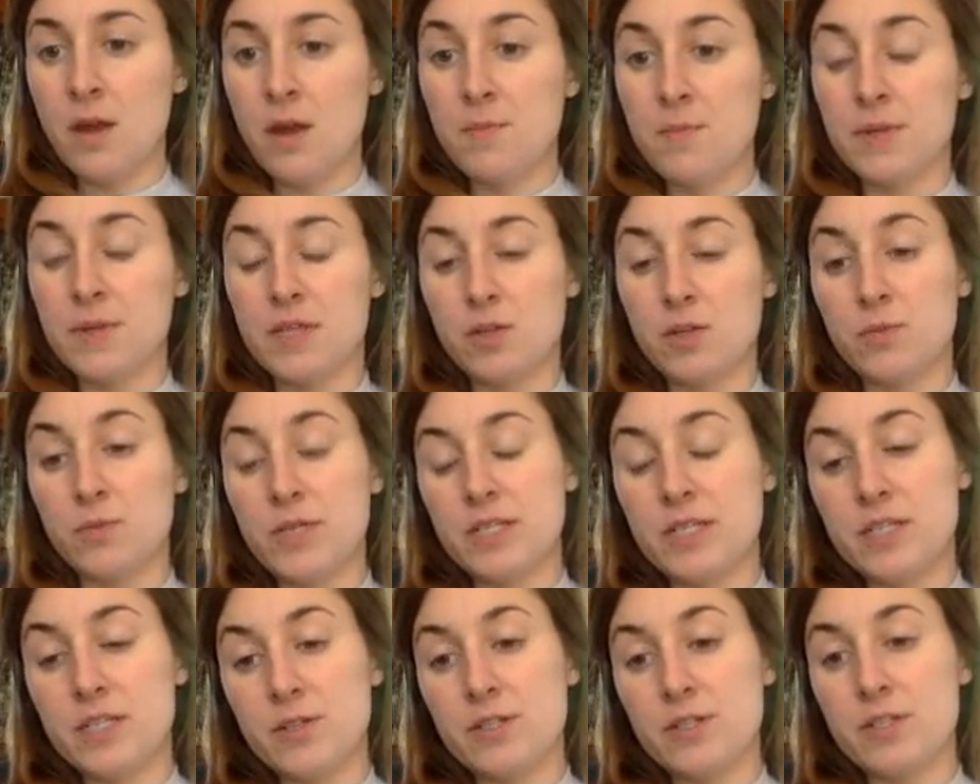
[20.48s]
But there'll be a
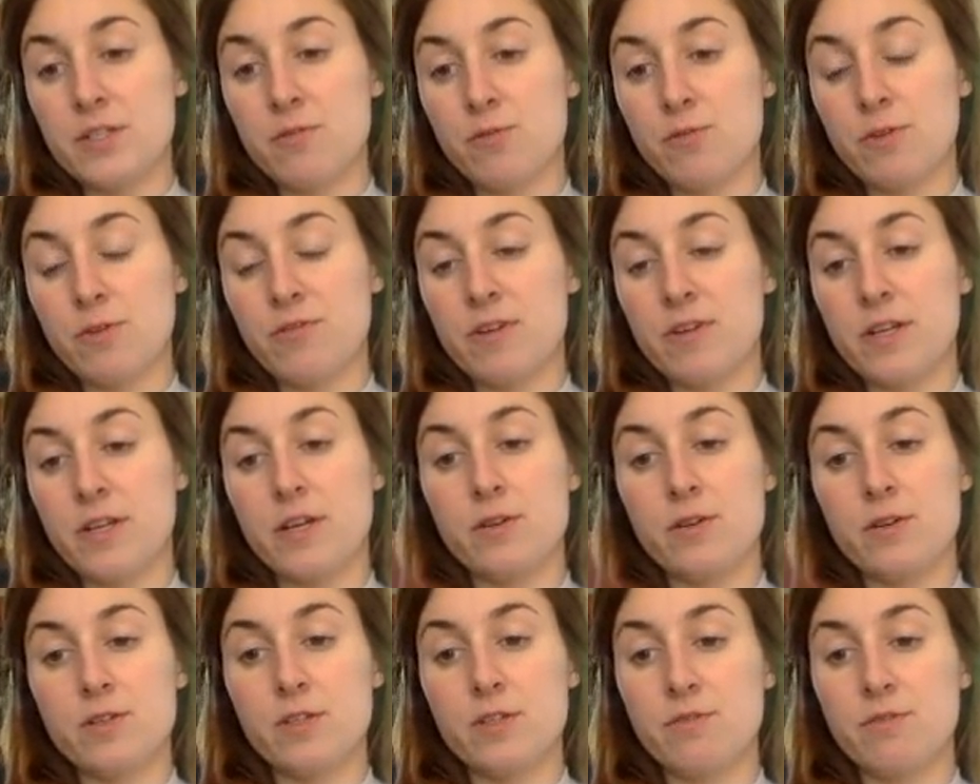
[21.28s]
series of 3
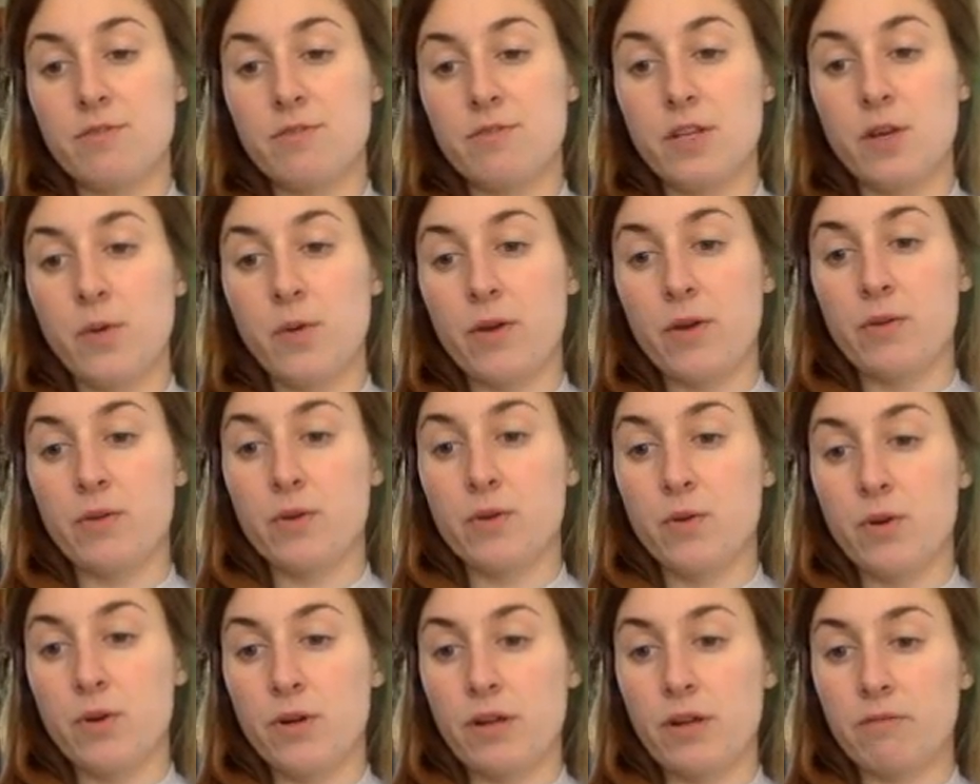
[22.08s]
videos. The video I
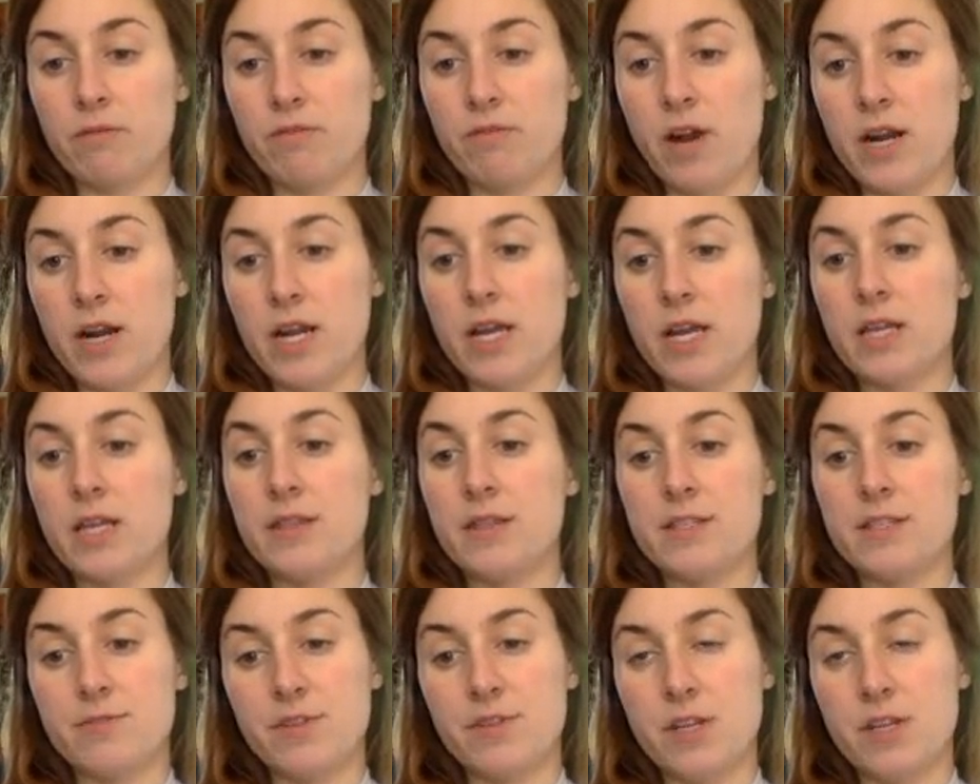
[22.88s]
recorded on Friday,
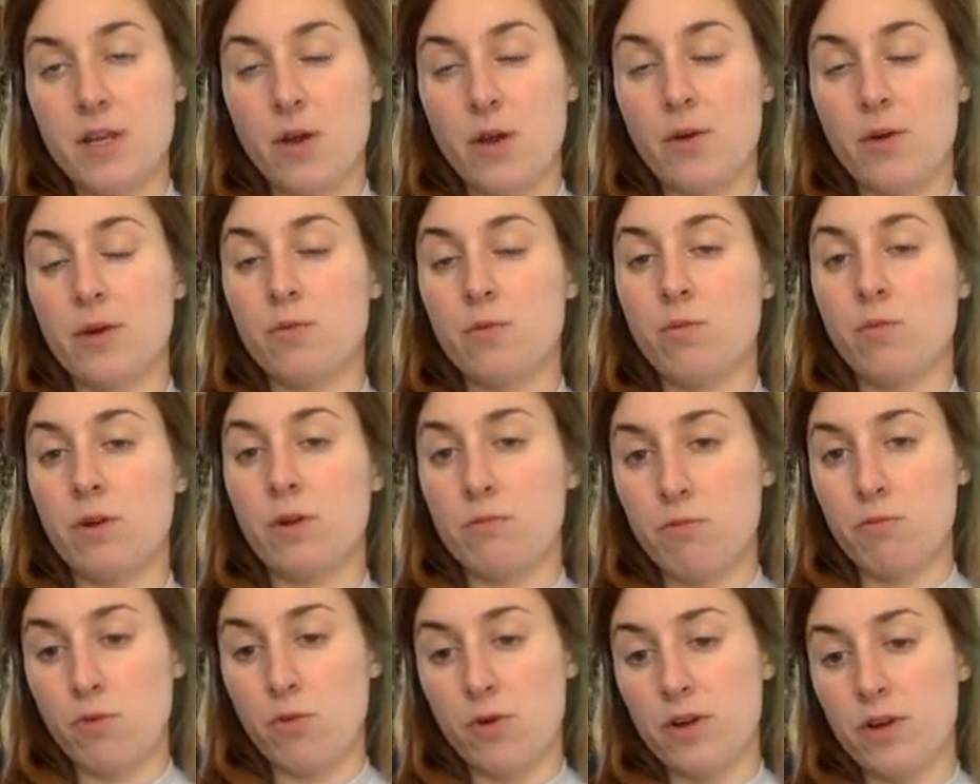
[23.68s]
this video, and one
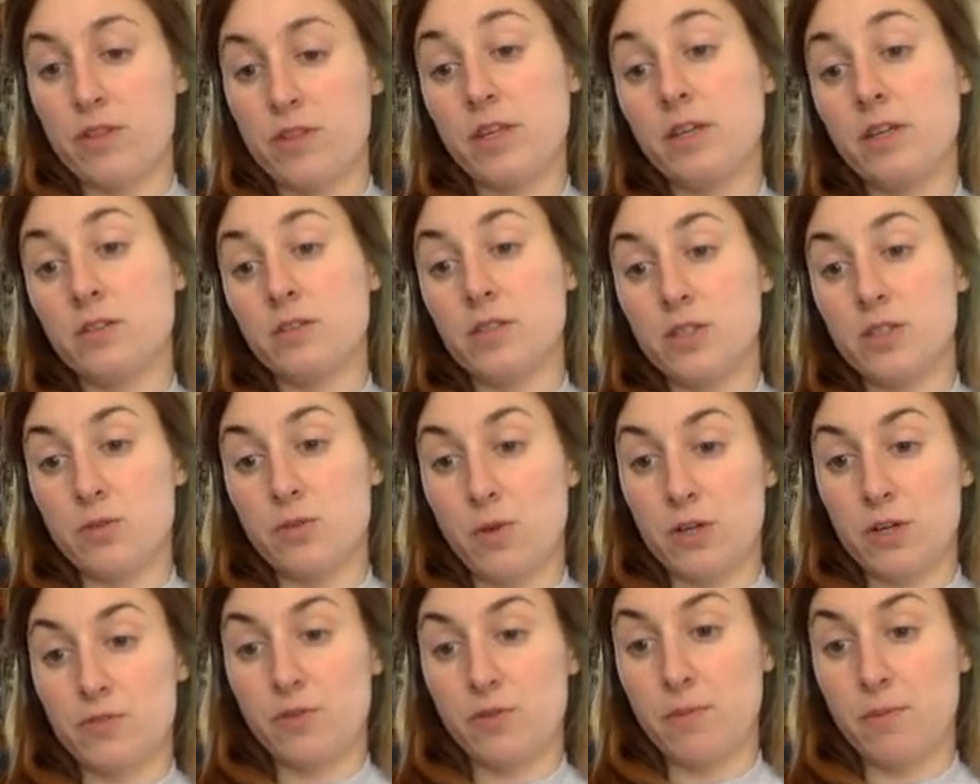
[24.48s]
more that you'll need to watch for